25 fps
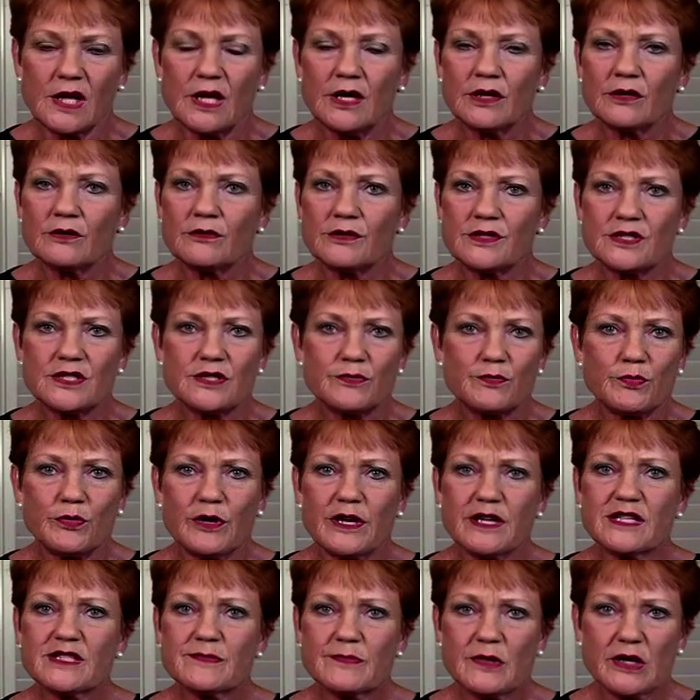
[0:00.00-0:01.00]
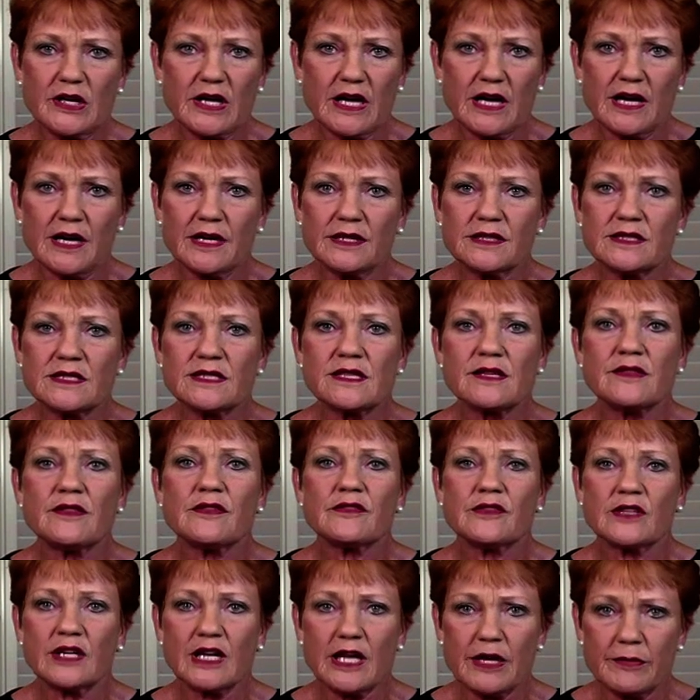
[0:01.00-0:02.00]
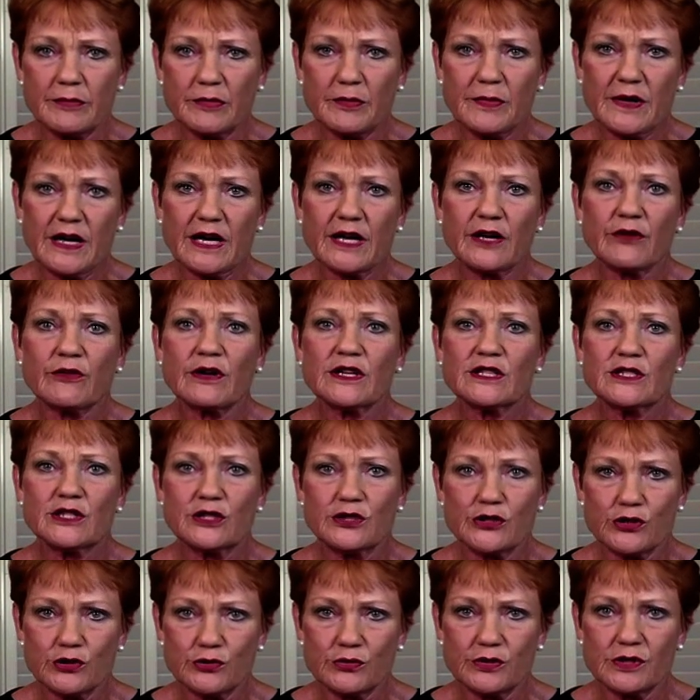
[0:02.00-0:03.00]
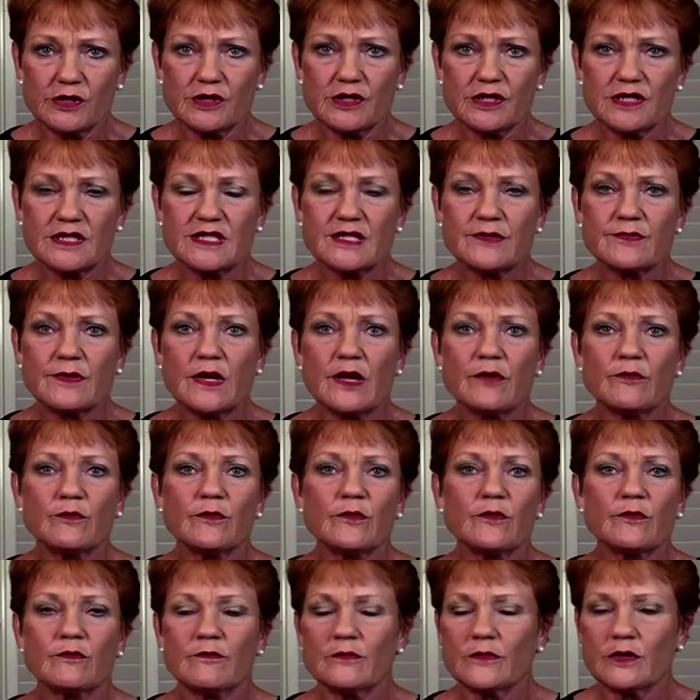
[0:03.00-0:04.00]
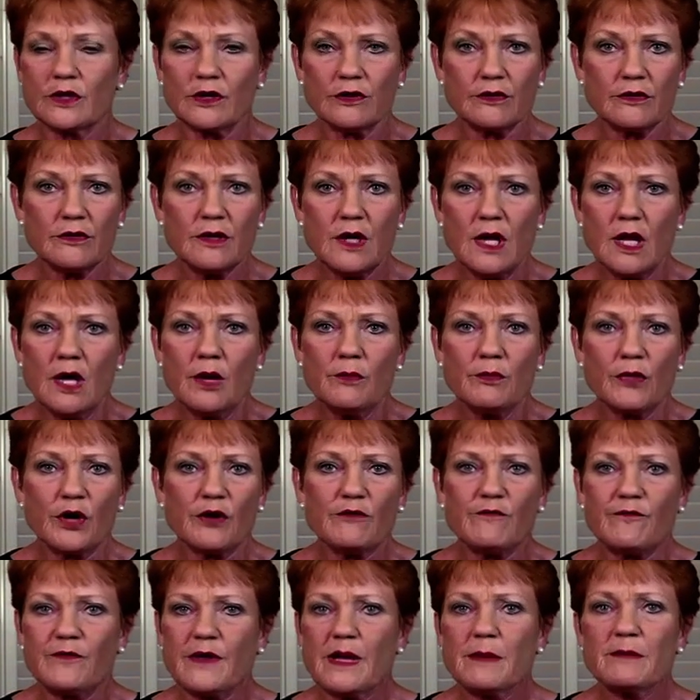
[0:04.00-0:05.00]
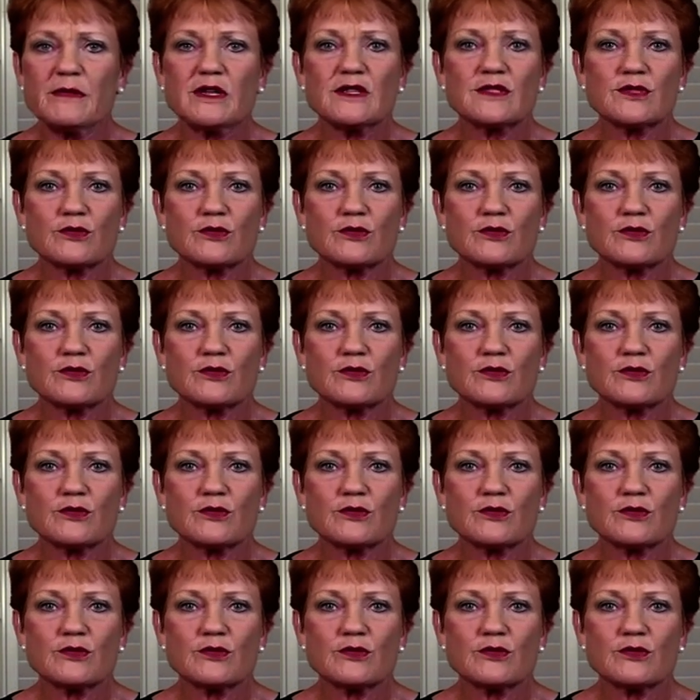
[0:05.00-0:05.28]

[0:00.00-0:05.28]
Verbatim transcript: Chris, it breaks my heart to see that the Labor Party are actually doing this you know, by feminist